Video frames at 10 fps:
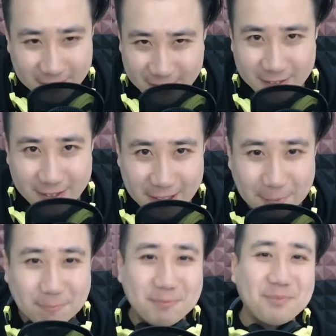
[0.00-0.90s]
Yep.
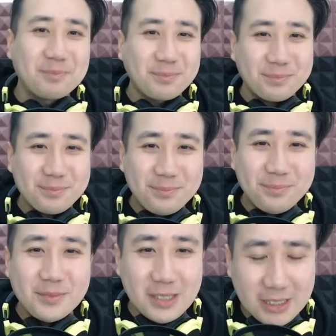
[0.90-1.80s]

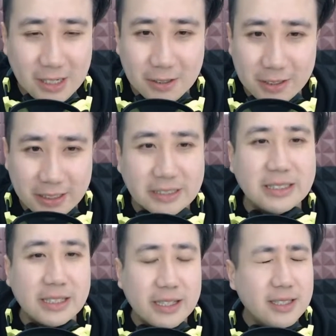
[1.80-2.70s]
So he's
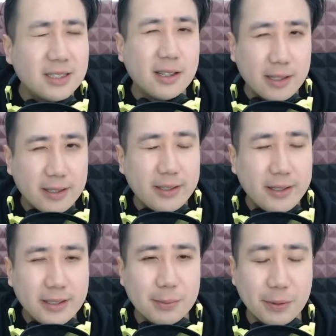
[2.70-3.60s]

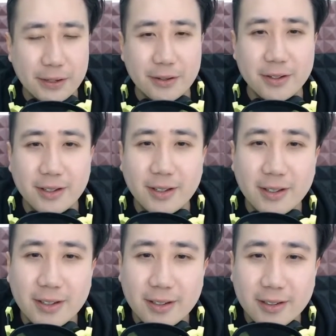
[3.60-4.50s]
pretty good.
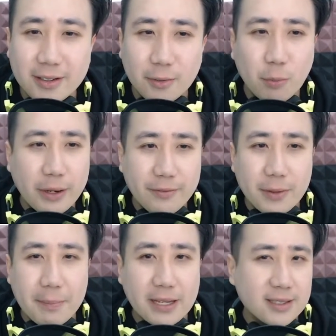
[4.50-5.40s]
One of the
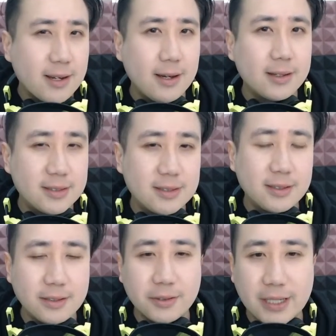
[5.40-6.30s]
best cards
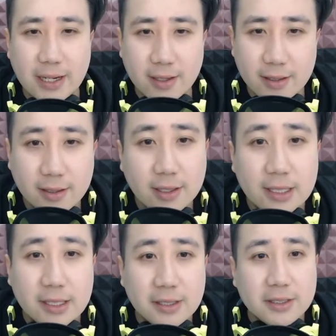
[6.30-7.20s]
in your deck.
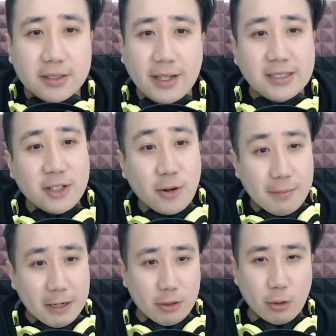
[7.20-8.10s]
So let's talk
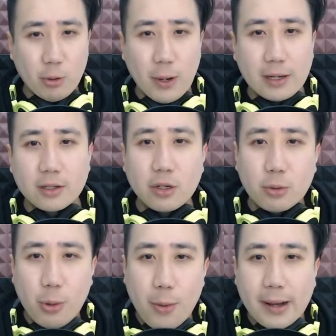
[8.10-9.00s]
about Gokua.
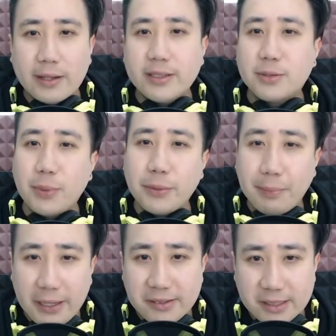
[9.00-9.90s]
Gokua, it's when you
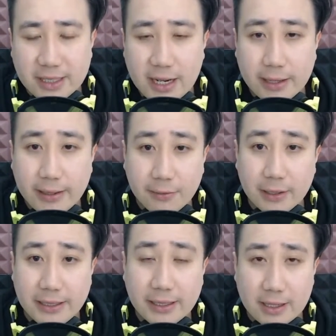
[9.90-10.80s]
play this card, if a
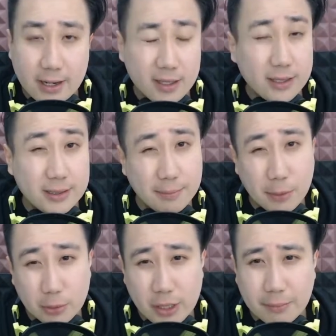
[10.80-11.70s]
leader card is a
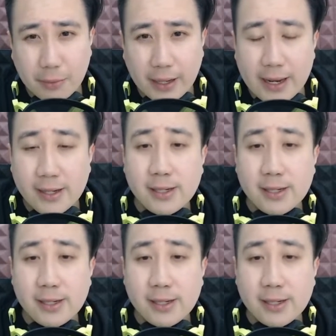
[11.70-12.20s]
Boujack Brigade,